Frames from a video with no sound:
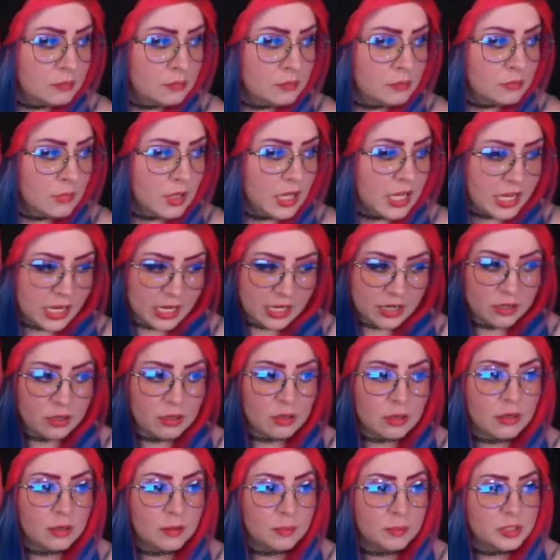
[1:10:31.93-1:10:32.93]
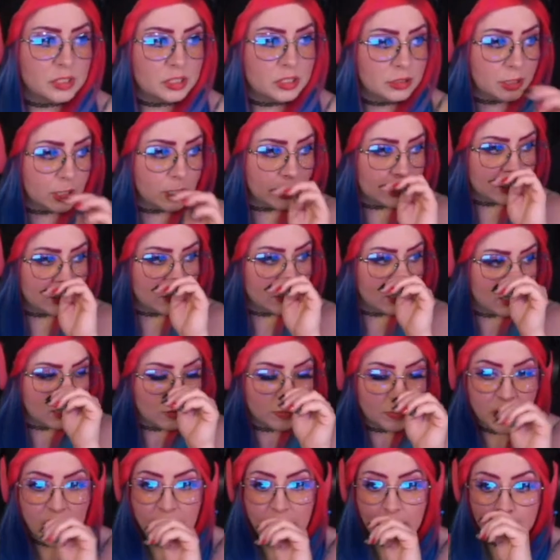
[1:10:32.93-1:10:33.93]
here, but you can also get them
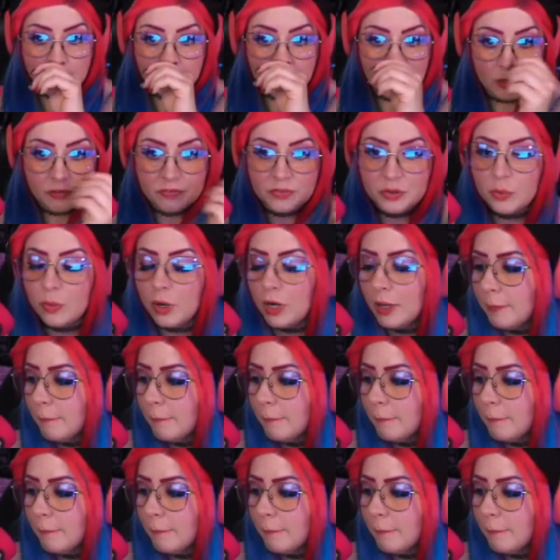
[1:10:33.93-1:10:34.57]
in amber if you want.